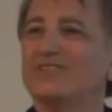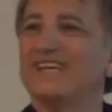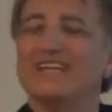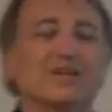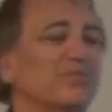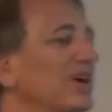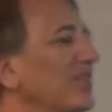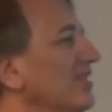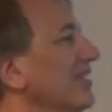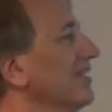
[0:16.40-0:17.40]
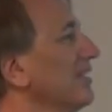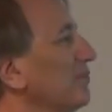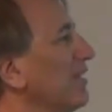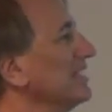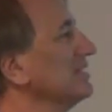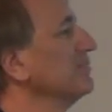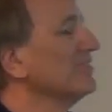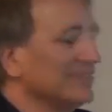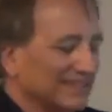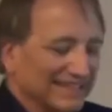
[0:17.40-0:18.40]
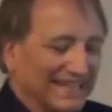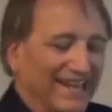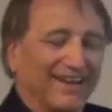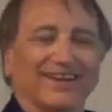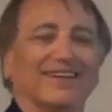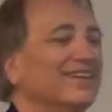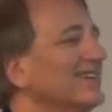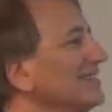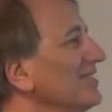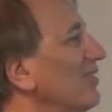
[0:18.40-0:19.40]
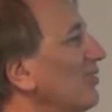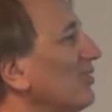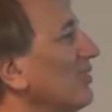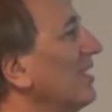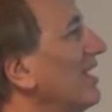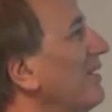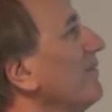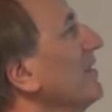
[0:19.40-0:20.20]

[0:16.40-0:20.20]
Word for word: so excited about possibilities of data. So, um,